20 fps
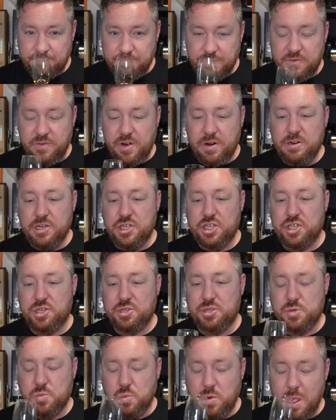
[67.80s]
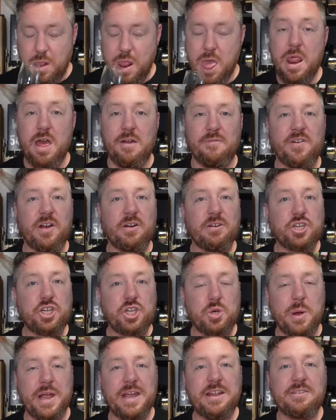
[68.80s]
It's very
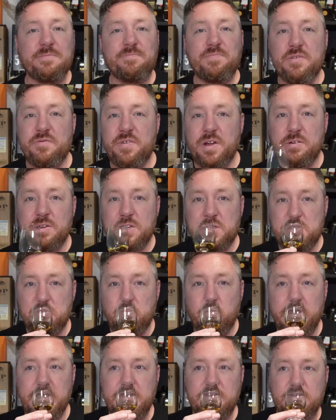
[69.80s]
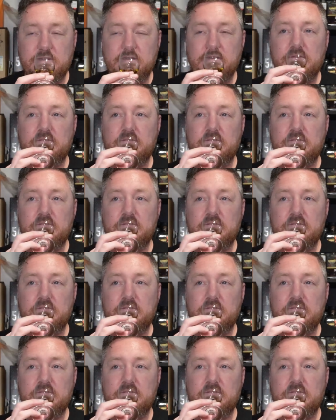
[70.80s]
sweet, very sweet.